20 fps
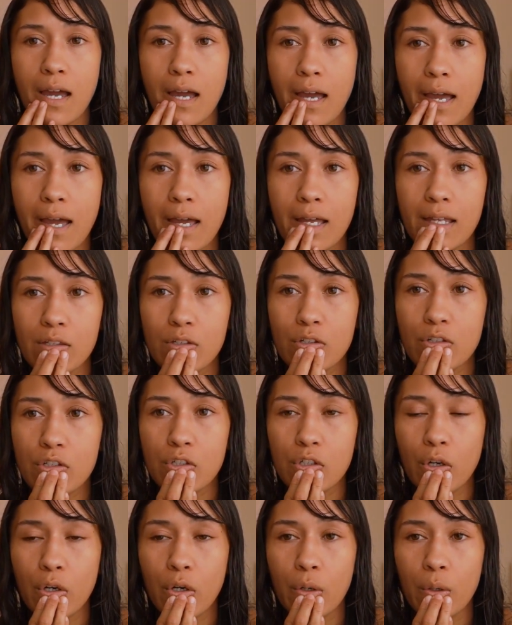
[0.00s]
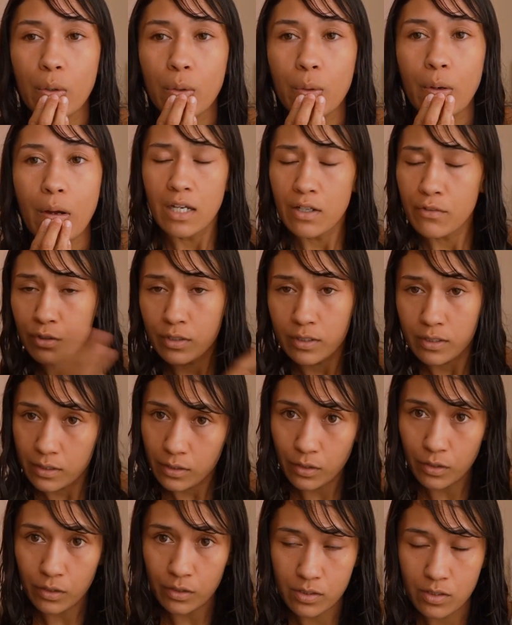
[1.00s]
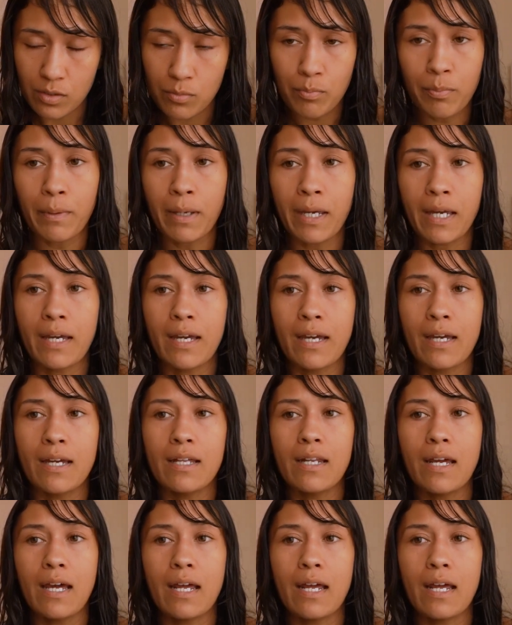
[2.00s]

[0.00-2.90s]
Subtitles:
And so everyone had gone to bed,